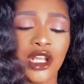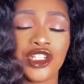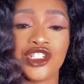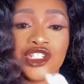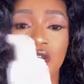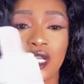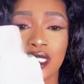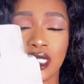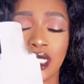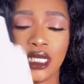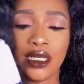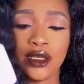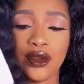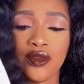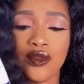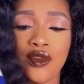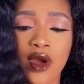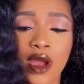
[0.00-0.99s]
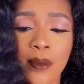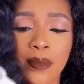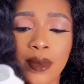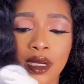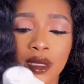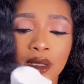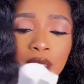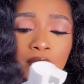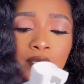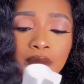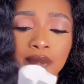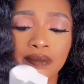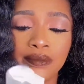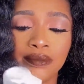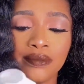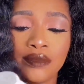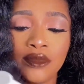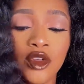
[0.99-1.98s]
Jocelyn
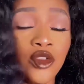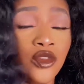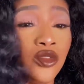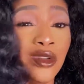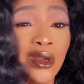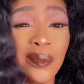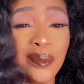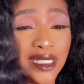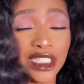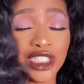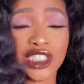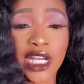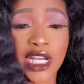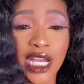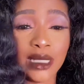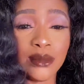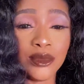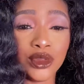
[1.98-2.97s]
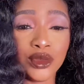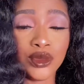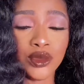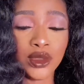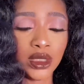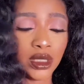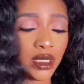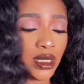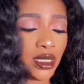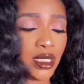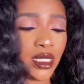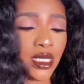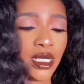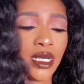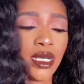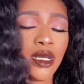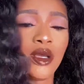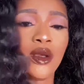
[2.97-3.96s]
Rapid Shine Mousse.
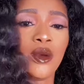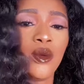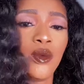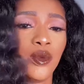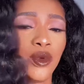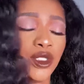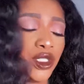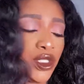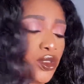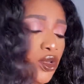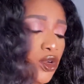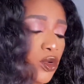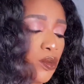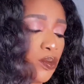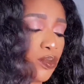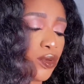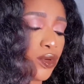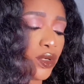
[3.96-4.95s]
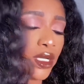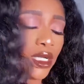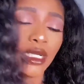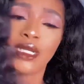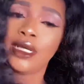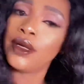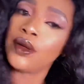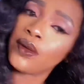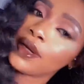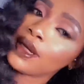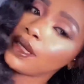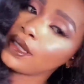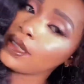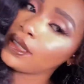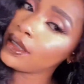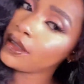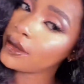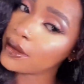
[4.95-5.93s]
I'm just gonna put a little
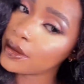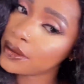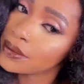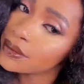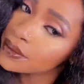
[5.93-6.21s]
in here.